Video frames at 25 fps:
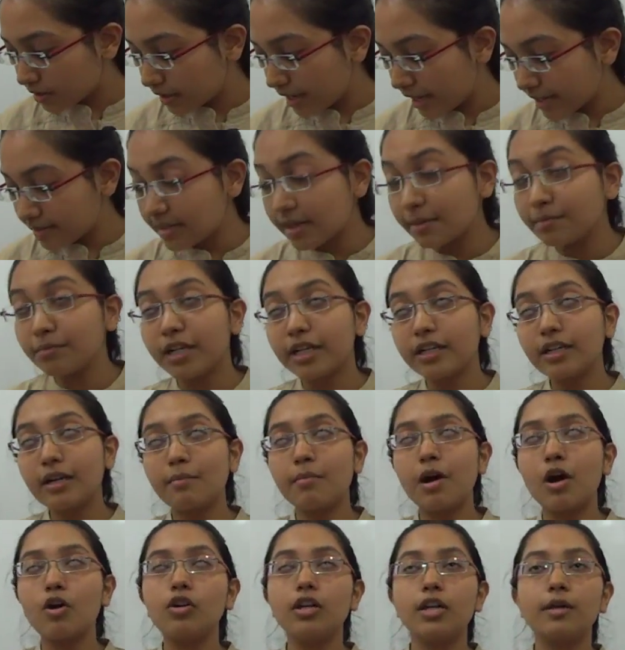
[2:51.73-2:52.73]
exempted
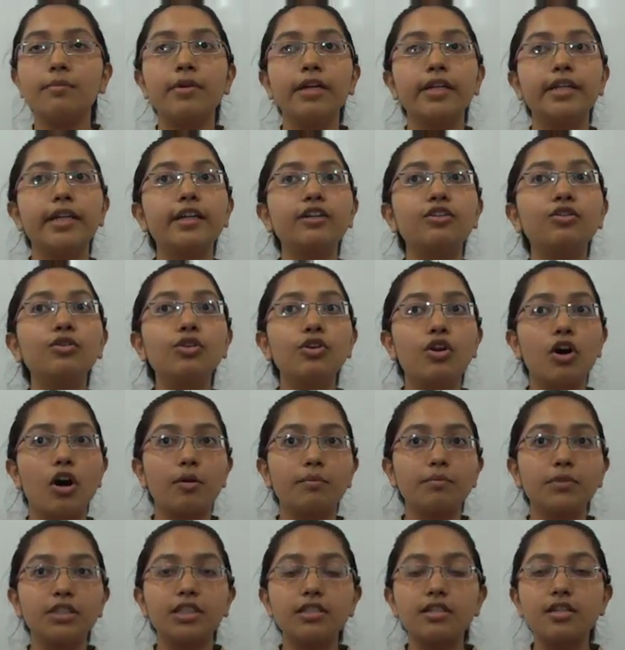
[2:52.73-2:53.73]
amount limited to
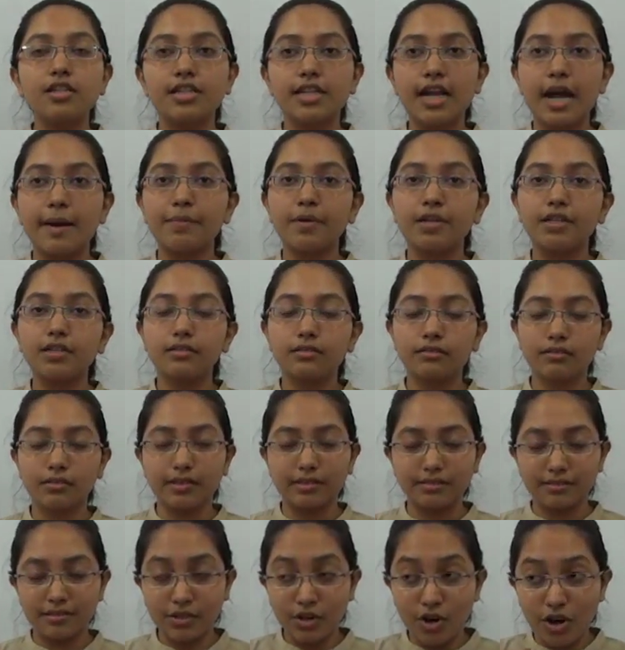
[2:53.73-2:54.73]

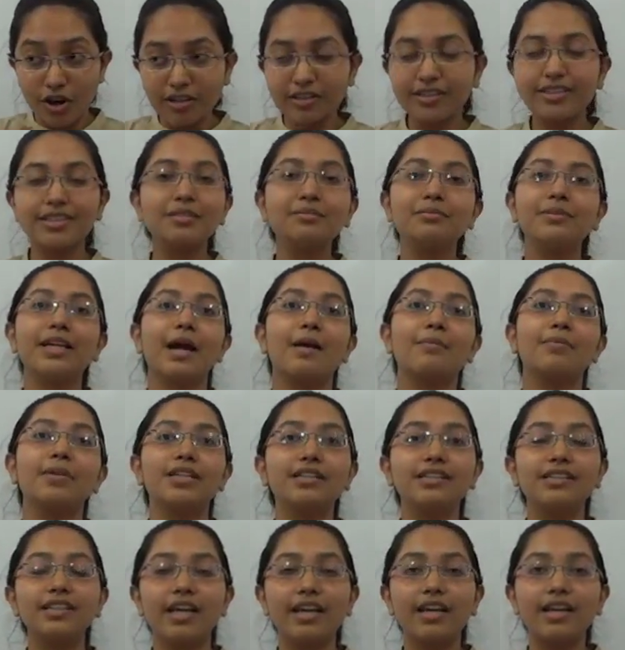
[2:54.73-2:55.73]
long-term
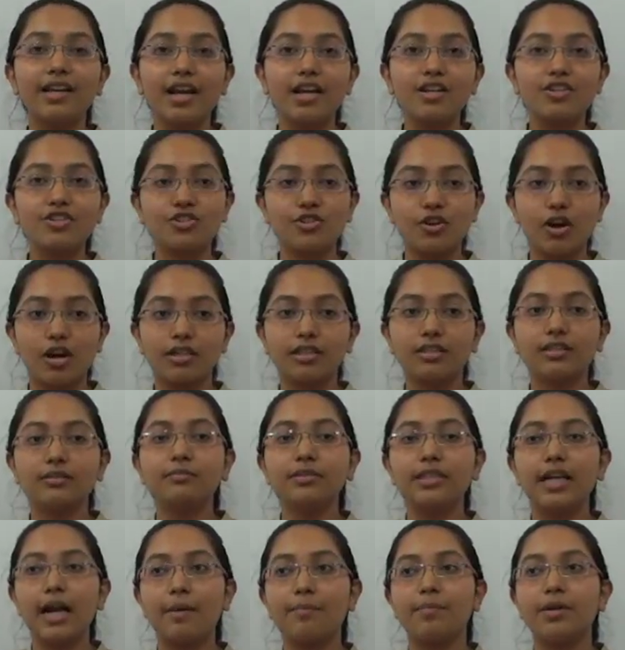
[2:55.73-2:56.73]
capital gain and
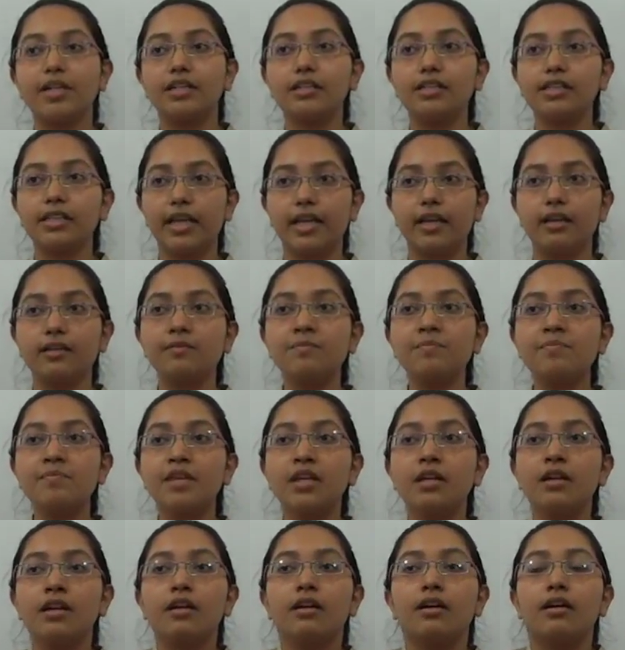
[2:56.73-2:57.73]
short-term capital gain.
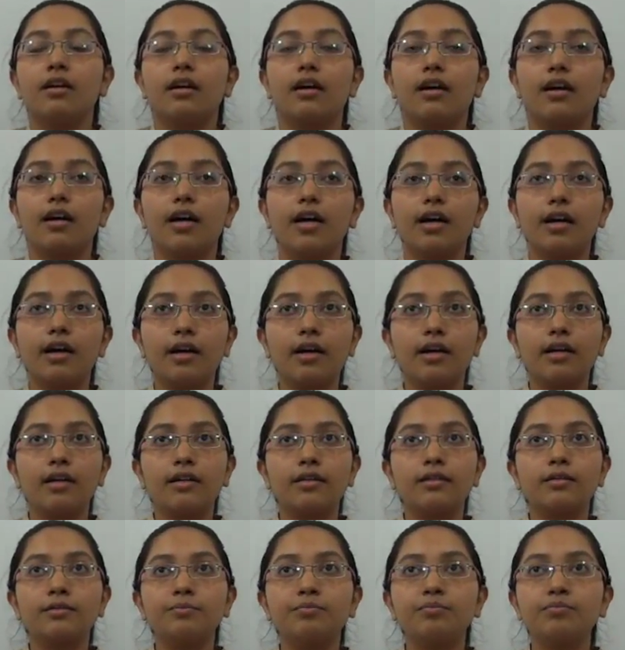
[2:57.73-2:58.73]

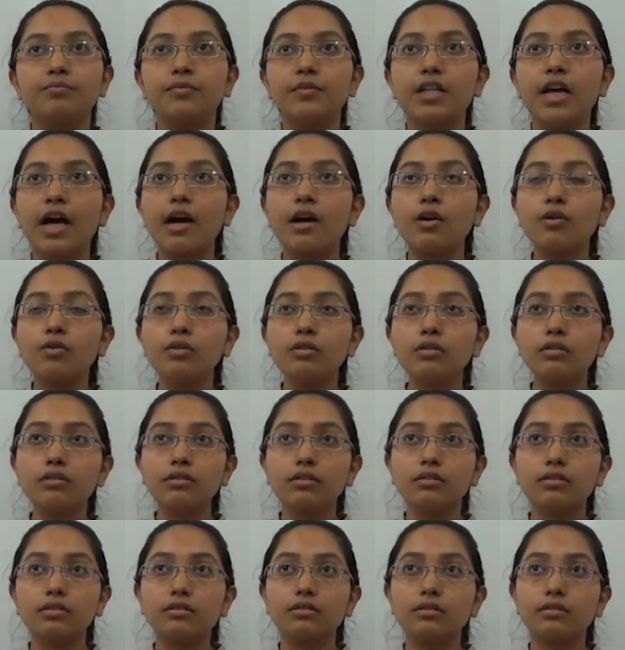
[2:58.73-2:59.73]
Now
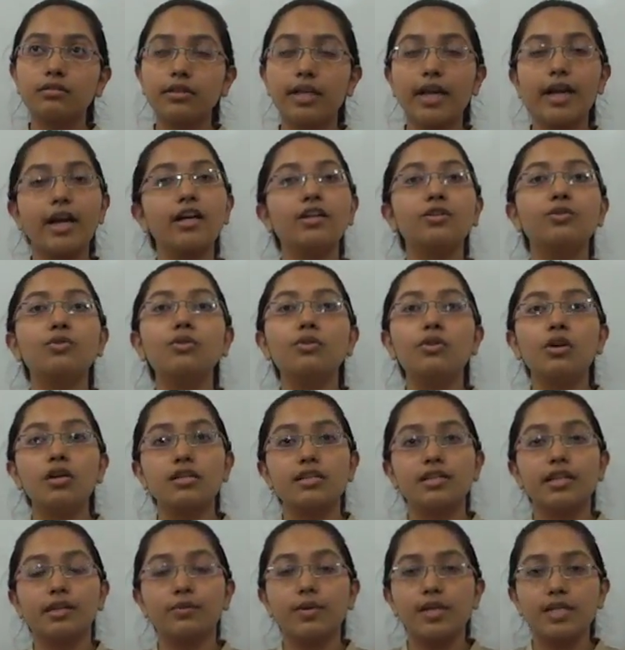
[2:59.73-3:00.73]
there are two
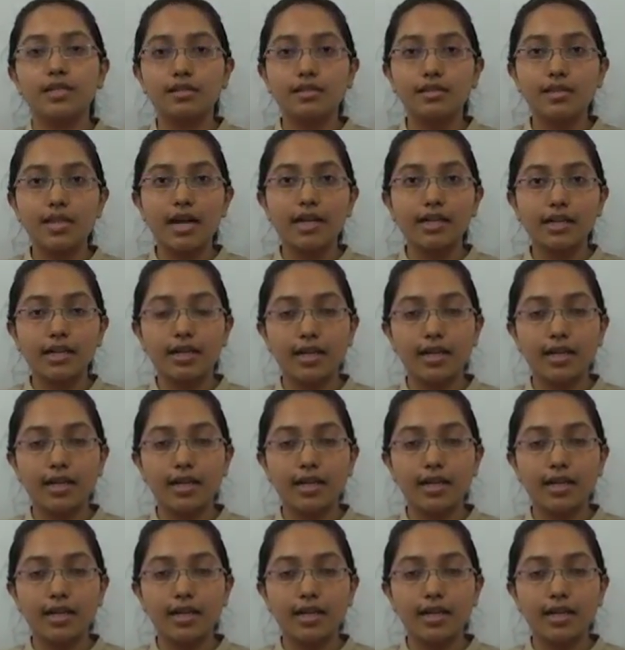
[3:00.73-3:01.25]
consequences that